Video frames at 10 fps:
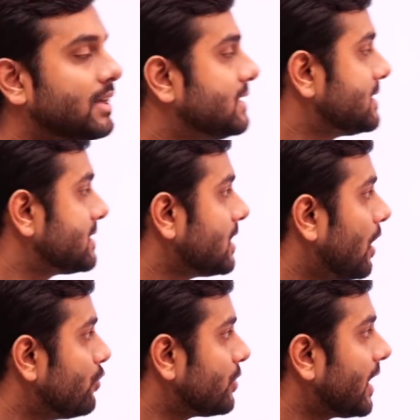this is
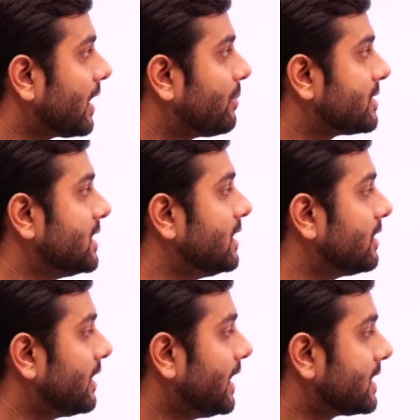how you can represent
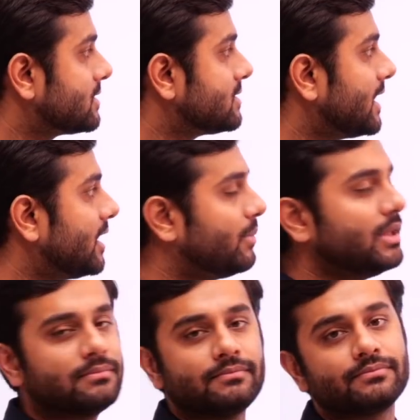reactions at B,